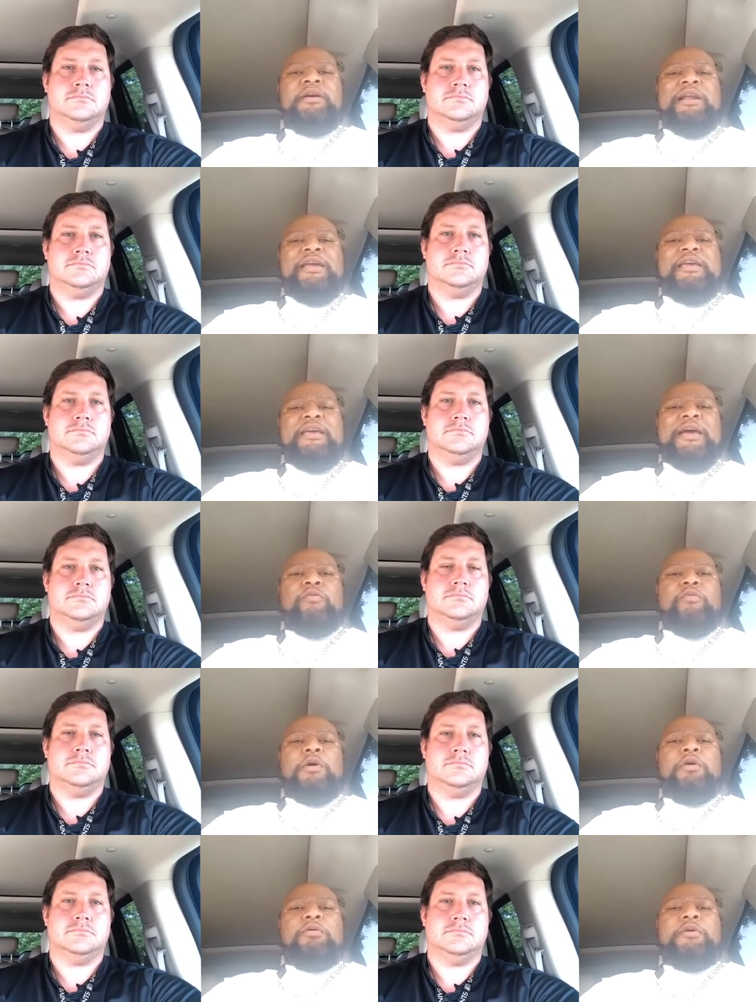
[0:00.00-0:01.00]
Speaker 1: like he got
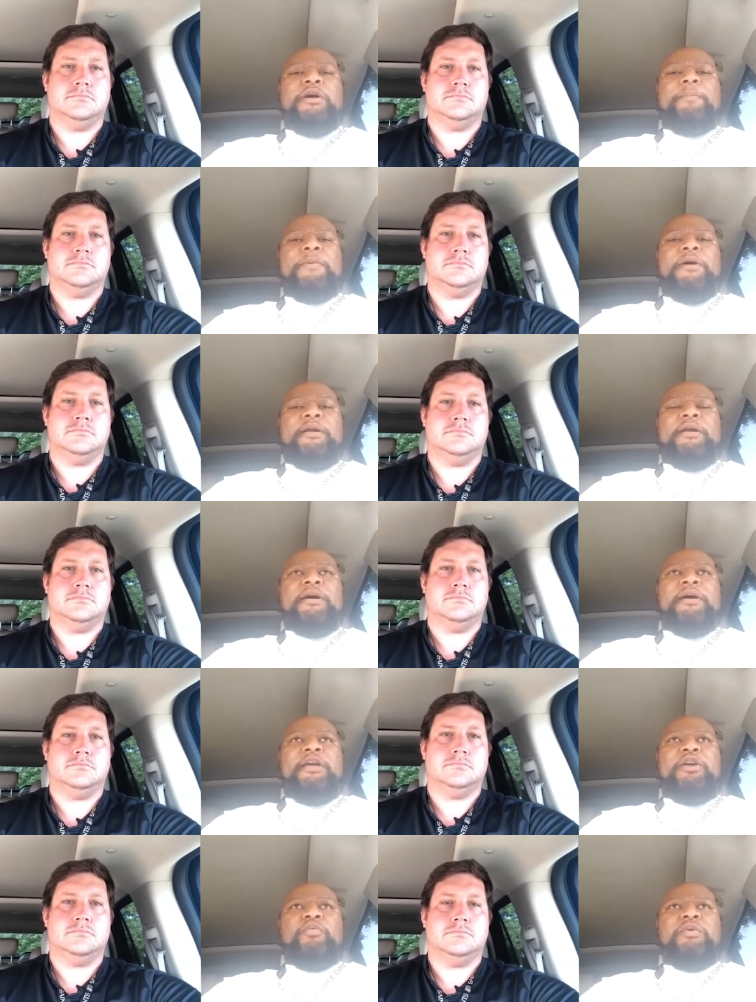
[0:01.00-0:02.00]
rolled up, and
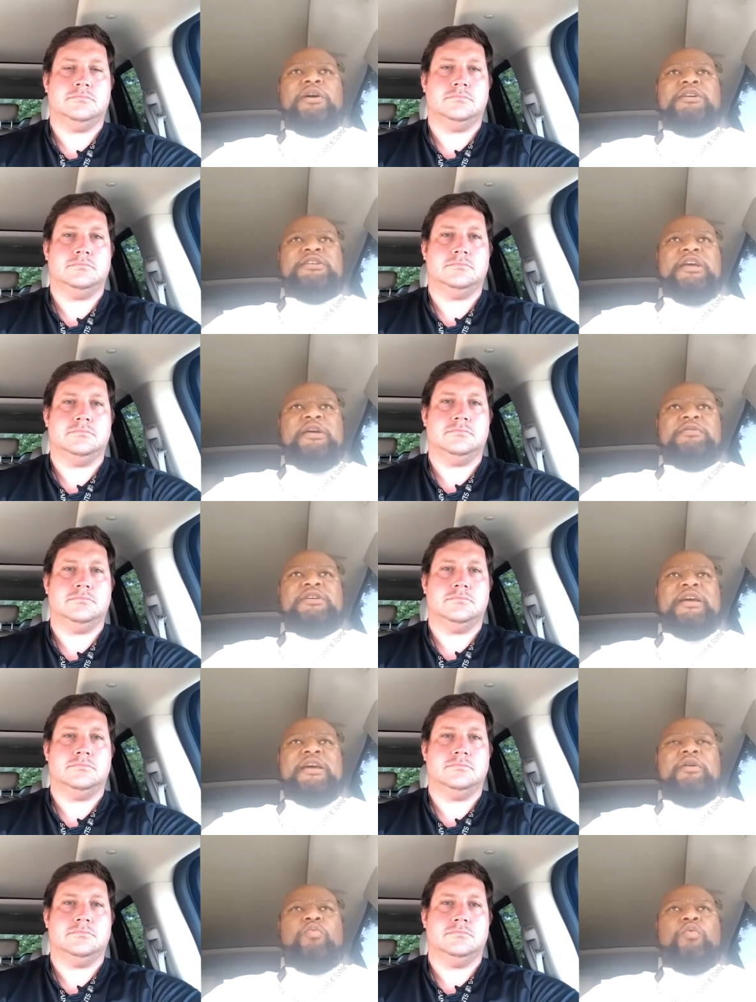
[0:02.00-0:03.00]
uh, he was able to
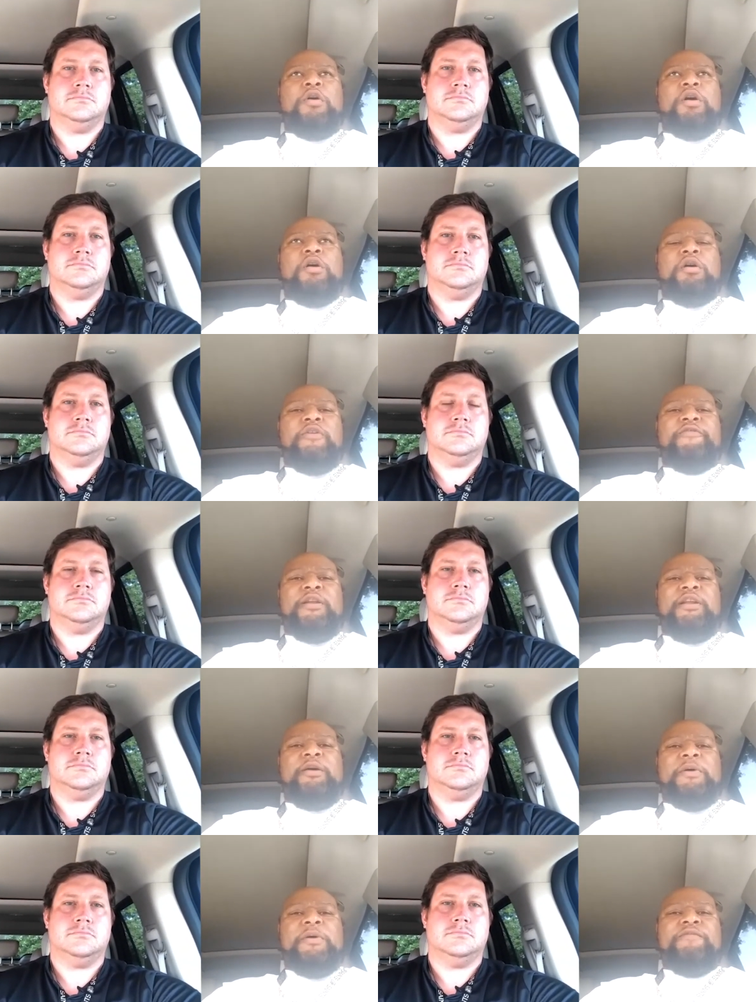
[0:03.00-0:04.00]
kind of walk off or
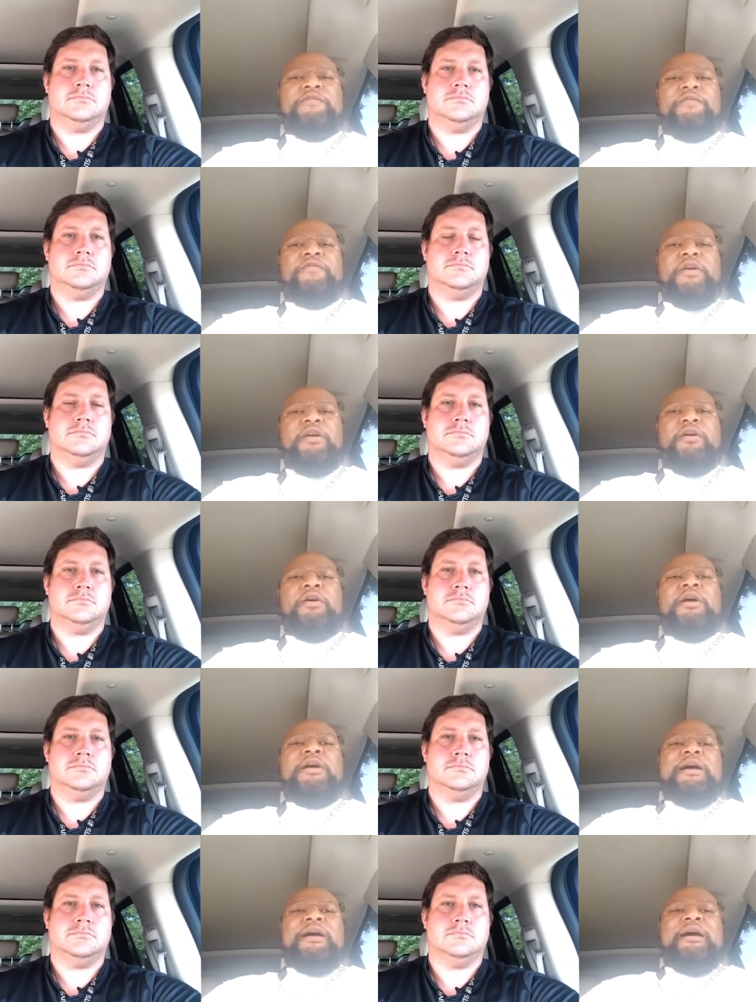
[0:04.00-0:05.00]
limp off the field.
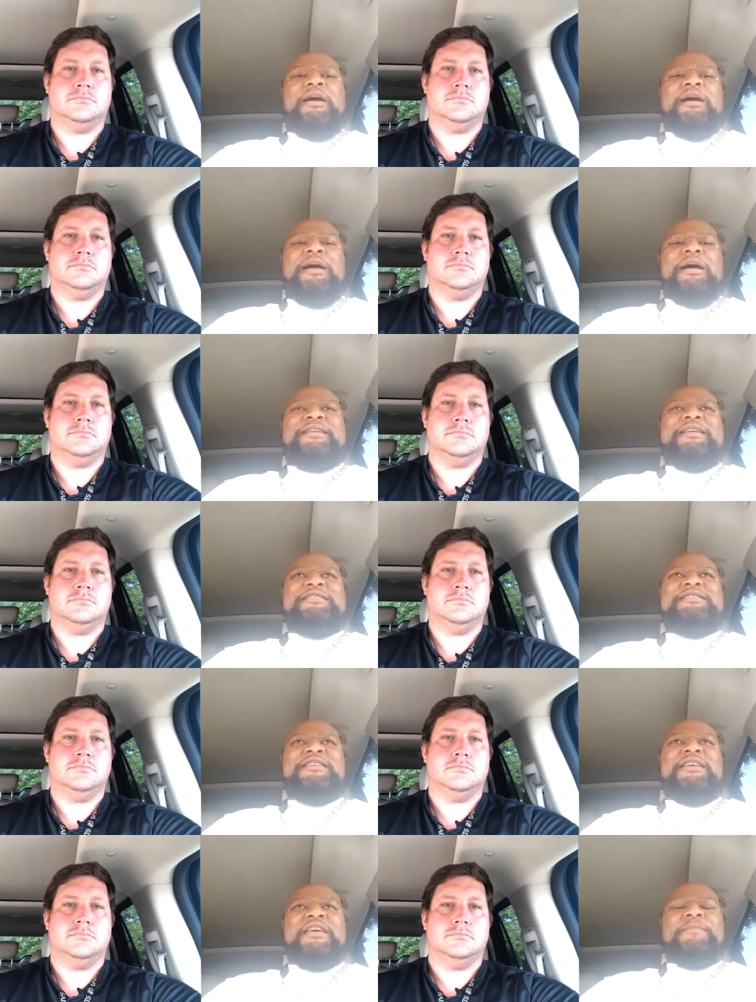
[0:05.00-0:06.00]
Uh, I didn't
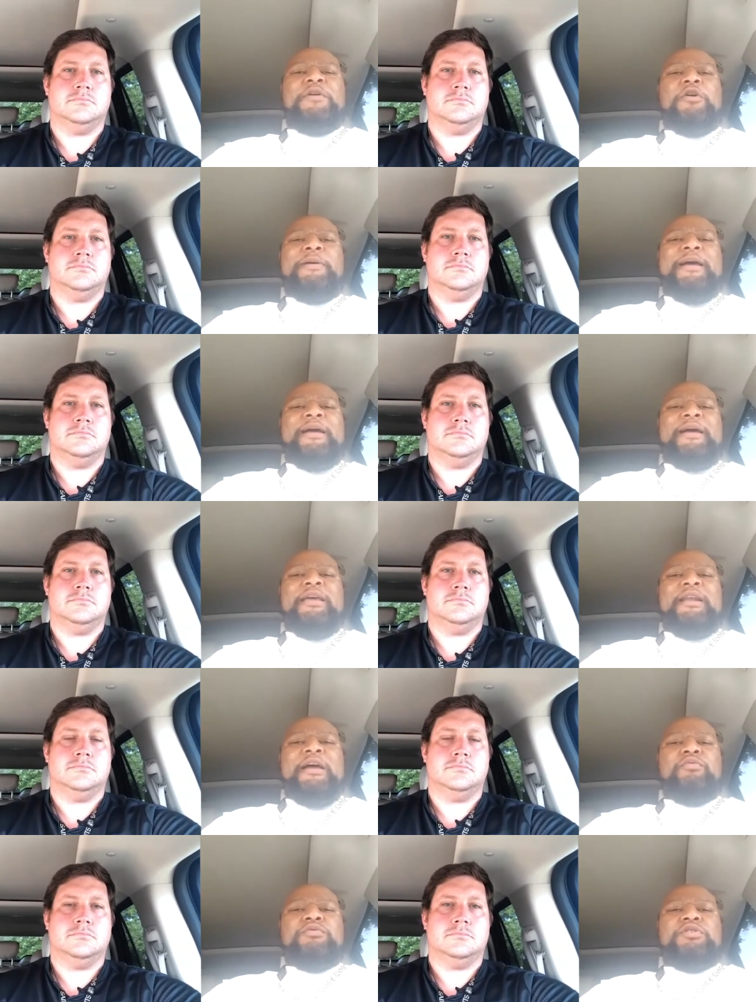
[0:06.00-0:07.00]
see him go back in.
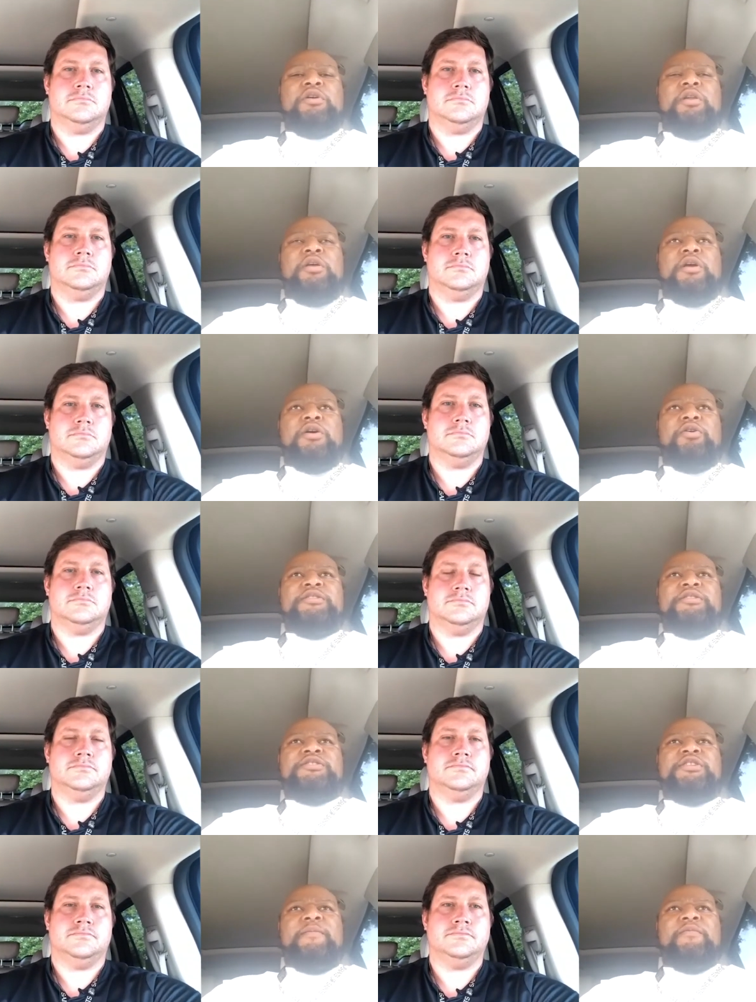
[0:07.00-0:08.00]
That was early on in
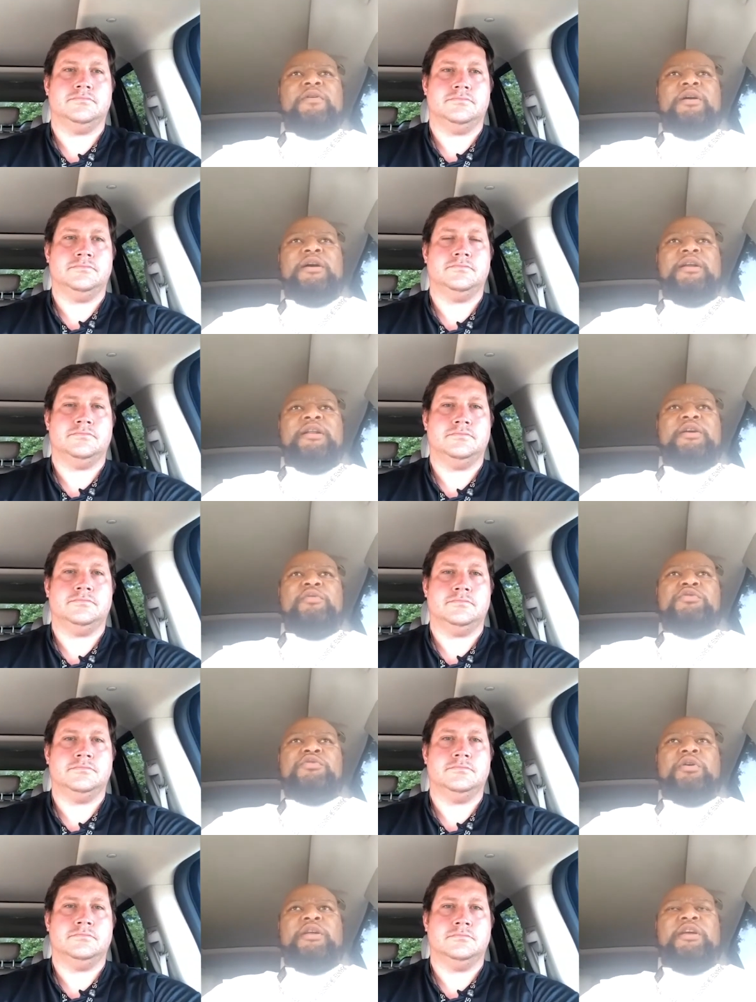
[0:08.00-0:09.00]
team run, and he was
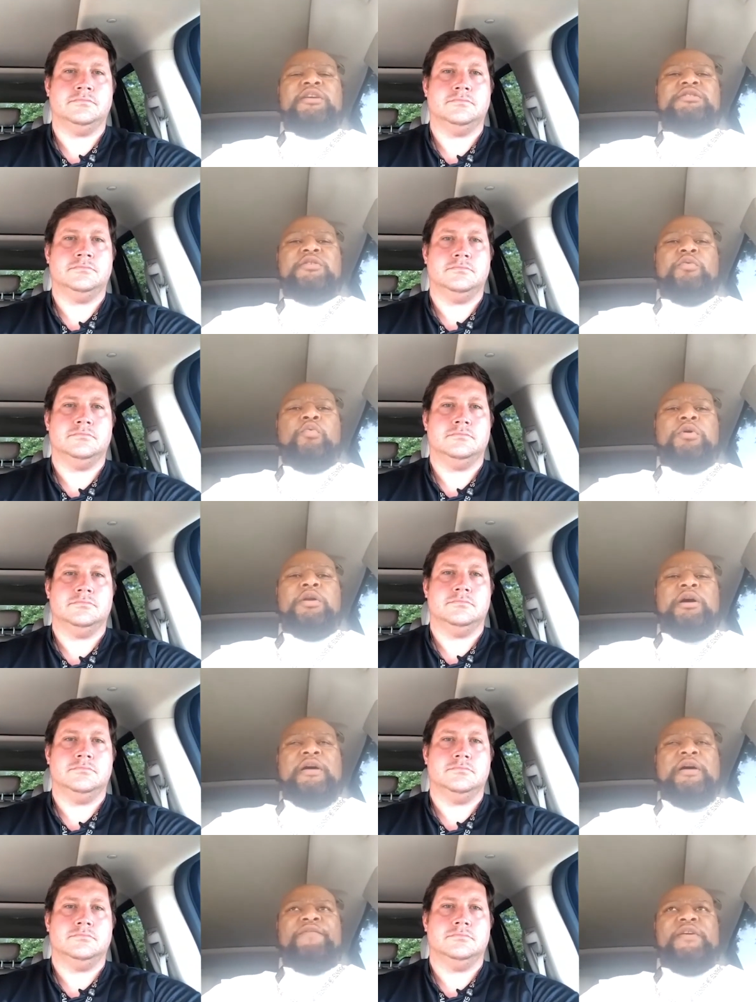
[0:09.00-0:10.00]
going against a one
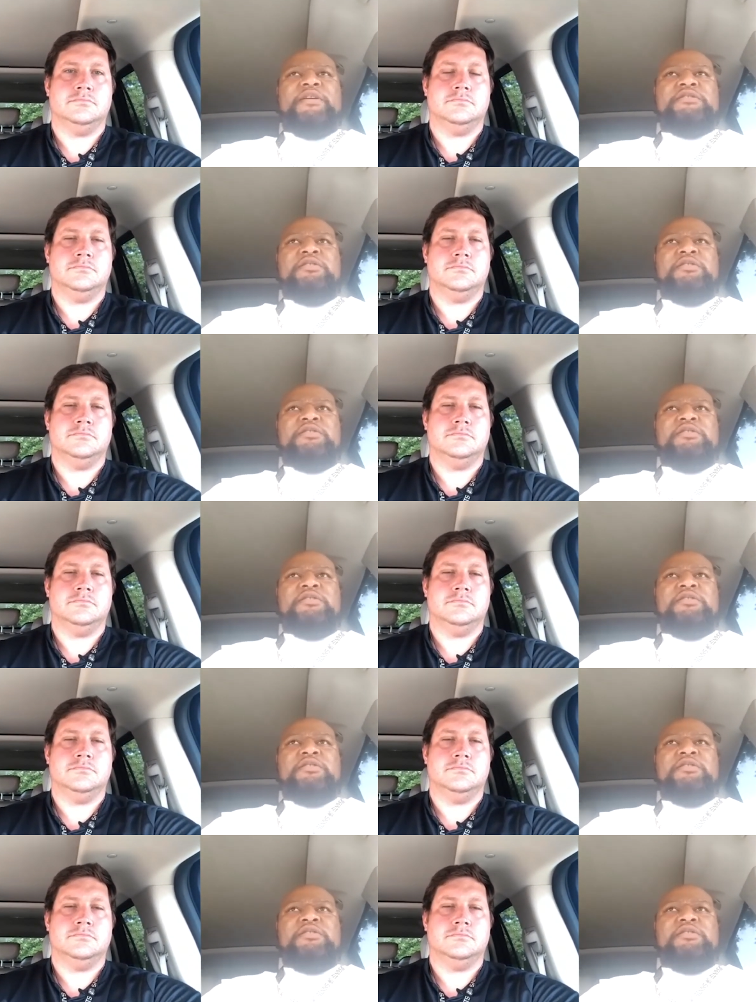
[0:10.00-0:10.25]
offense. So you